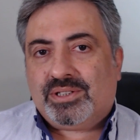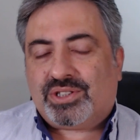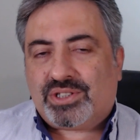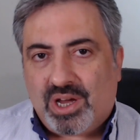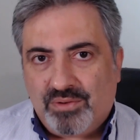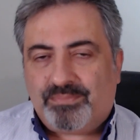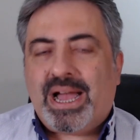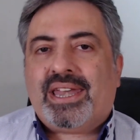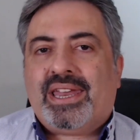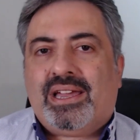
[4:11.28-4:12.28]
don't
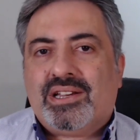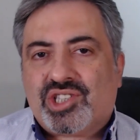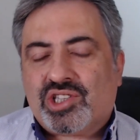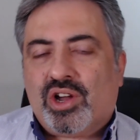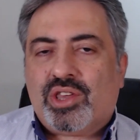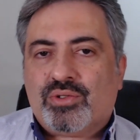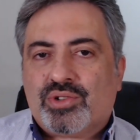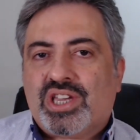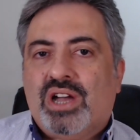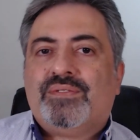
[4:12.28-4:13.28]
panic and sign
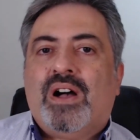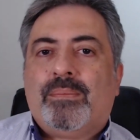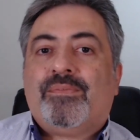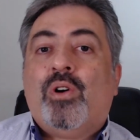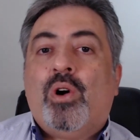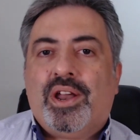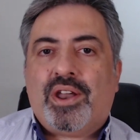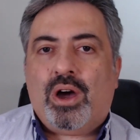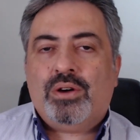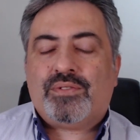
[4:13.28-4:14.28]
yourself up for an
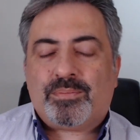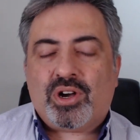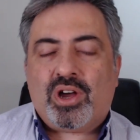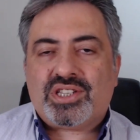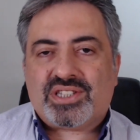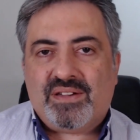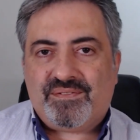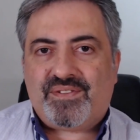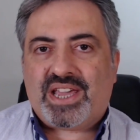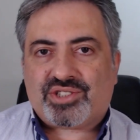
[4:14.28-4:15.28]
overpriced
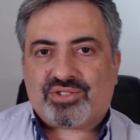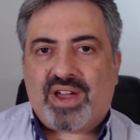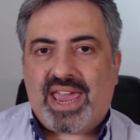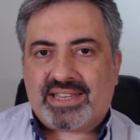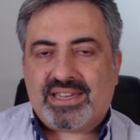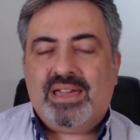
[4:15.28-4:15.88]
fixed rate